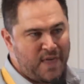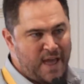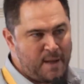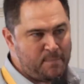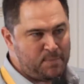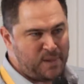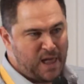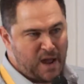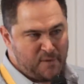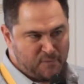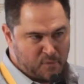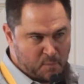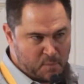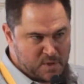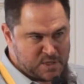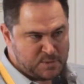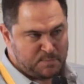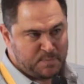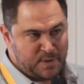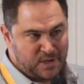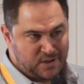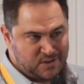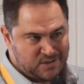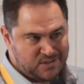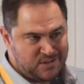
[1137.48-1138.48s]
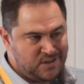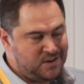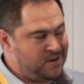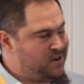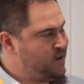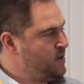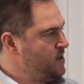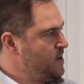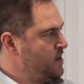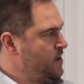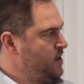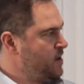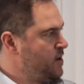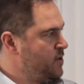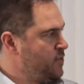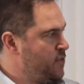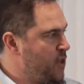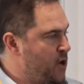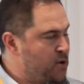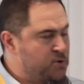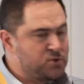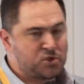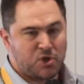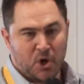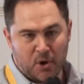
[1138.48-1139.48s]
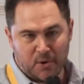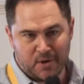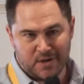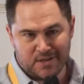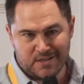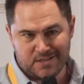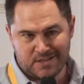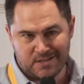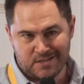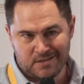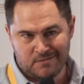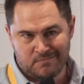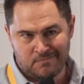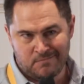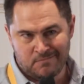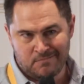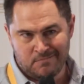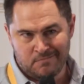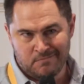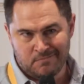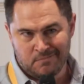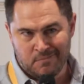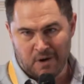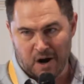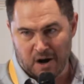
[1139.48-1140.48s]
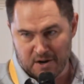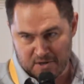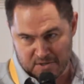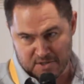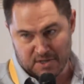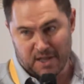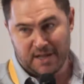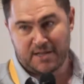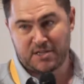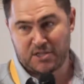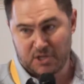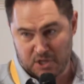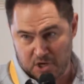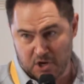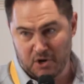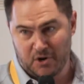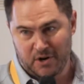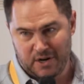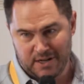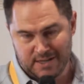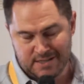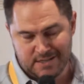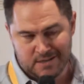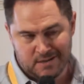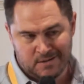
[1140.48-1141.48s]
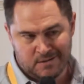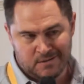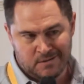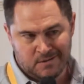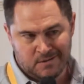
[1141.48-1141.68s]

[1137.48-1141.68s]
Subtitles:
that platform is built, those tokens are just like securities.